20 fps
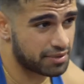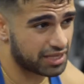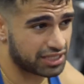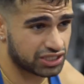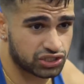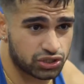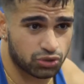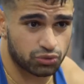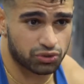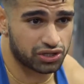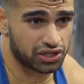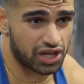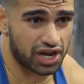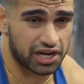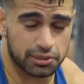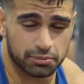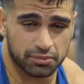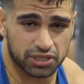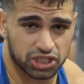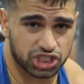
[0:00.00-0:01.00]
been doing a lot
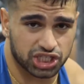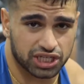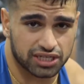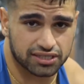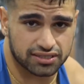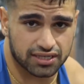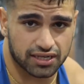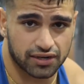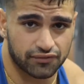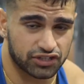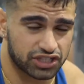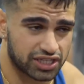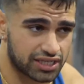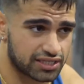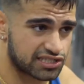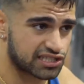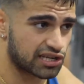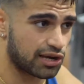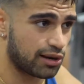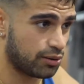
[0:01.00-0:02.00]
of the machines and everything,
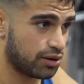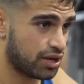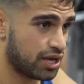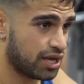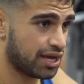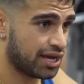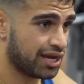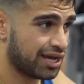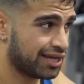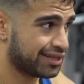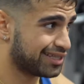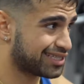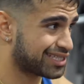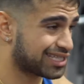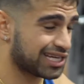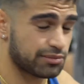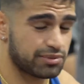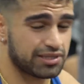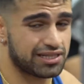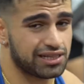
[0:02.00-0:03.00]
so it's
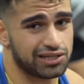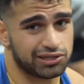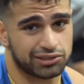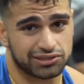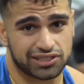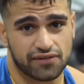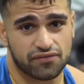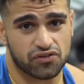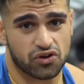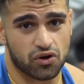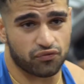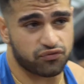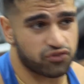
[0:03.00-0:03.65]
gonna be a little difficult